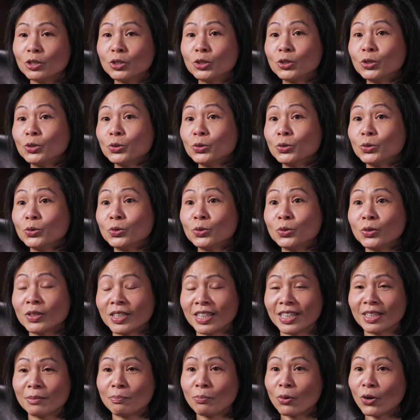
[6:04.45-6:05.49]
to
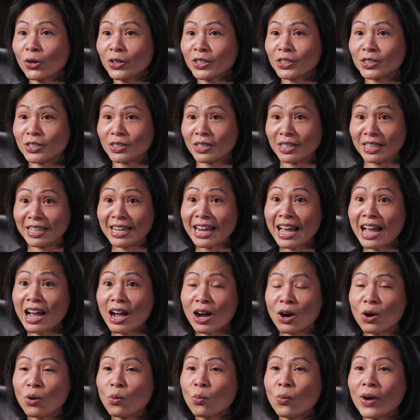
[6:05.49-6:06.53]
the point
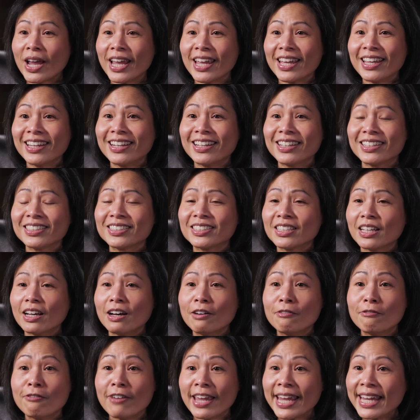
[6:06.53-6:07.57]
now where it is
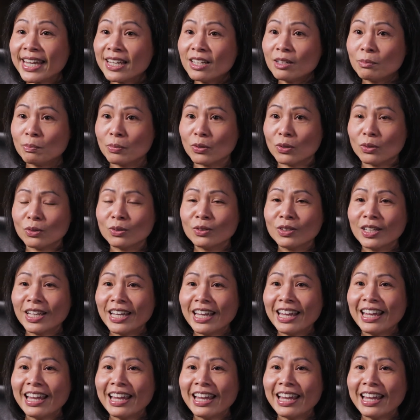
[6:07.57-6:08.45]
available,